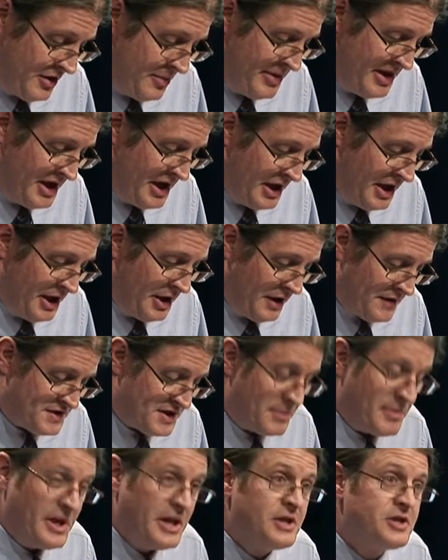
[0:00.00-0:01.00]
the beginning of
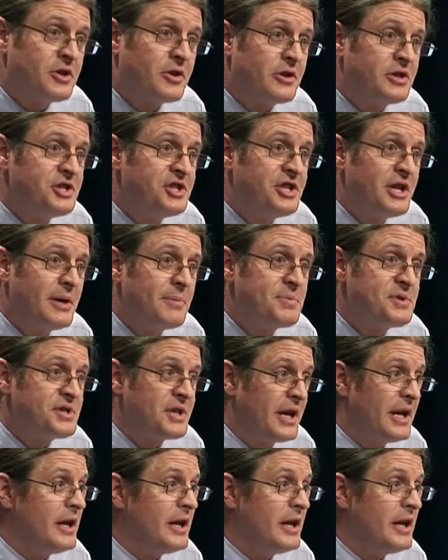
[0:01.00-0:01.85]
some internships